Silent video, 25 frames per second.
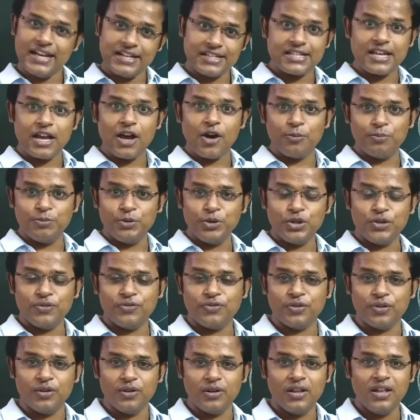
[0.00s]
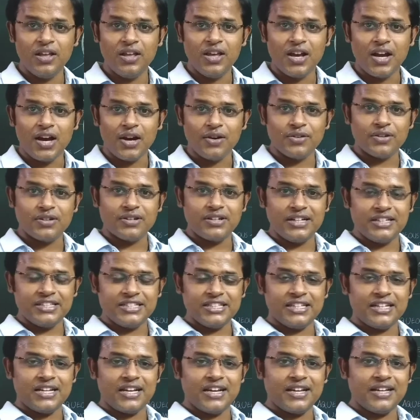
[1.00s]
That's how beautiful our
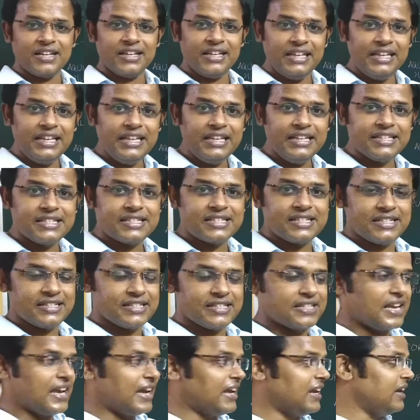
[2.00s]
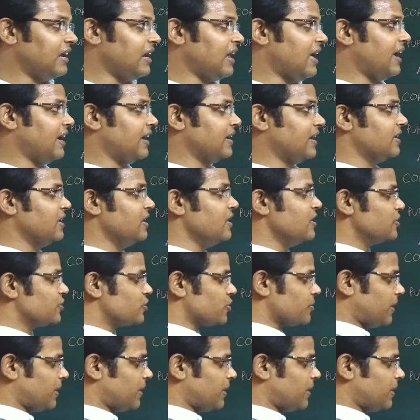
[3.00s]
retina is designed like.